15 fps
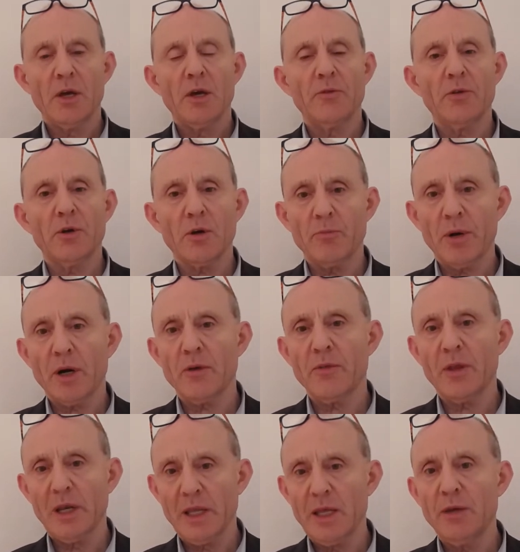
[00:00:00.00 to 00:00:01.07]
if you compare the
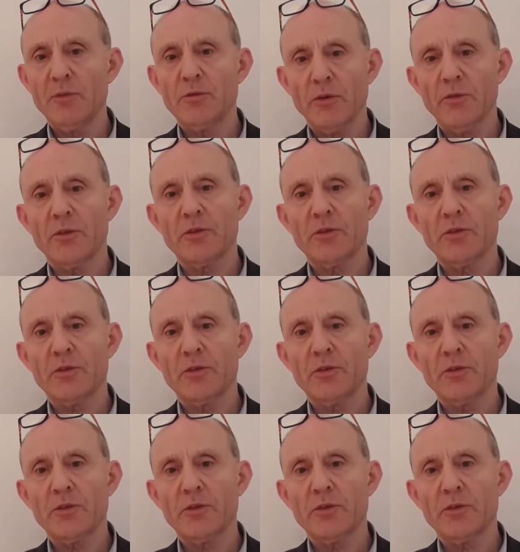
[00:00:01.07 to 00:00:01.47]
leaves of the